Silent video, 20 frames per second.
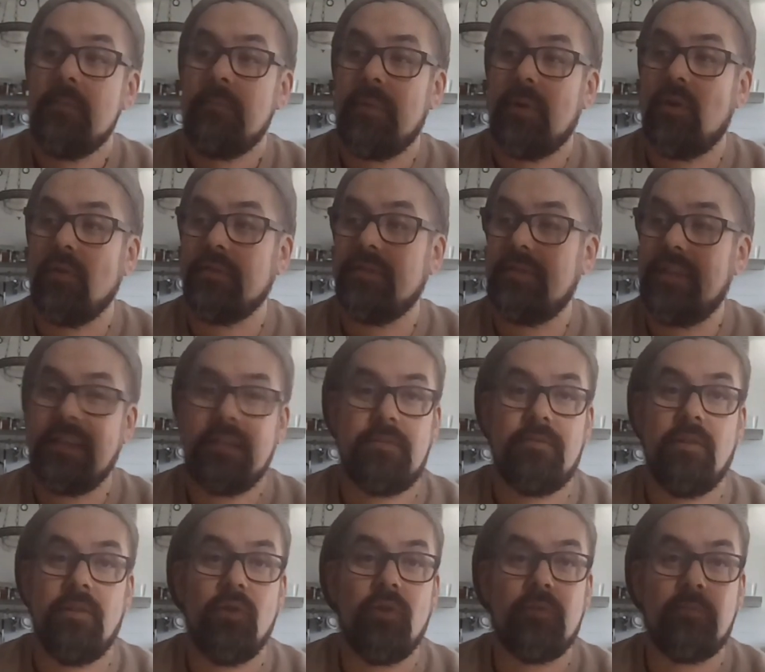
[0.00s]
because this
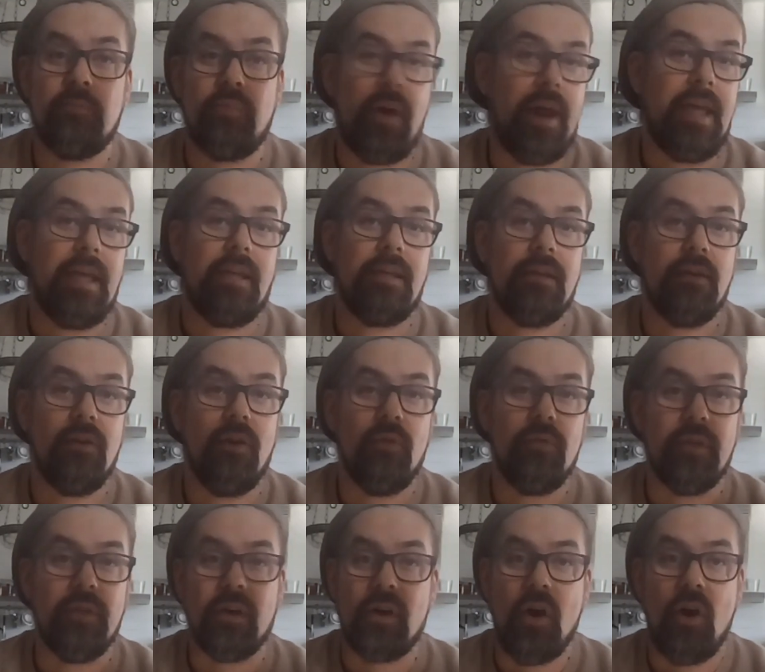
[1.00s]
will not break
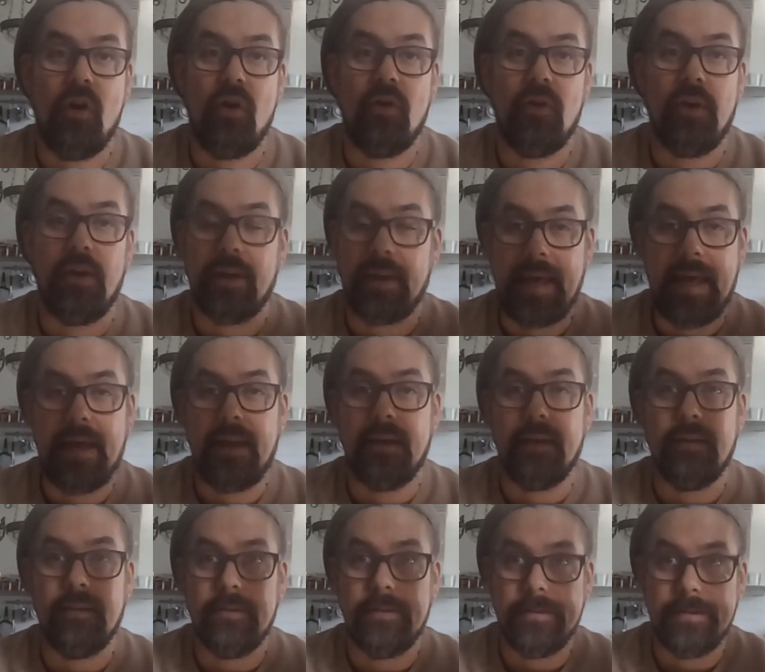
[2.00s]
on the car
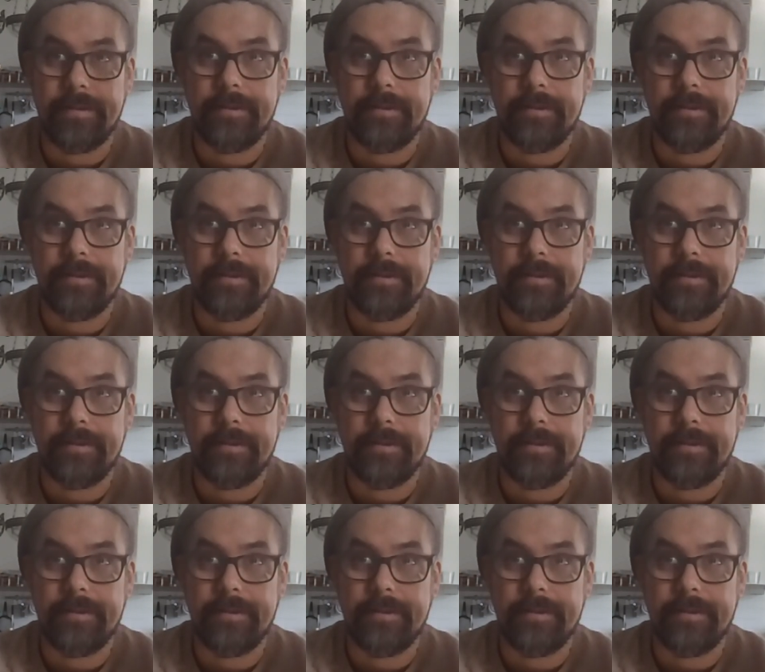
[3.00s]
again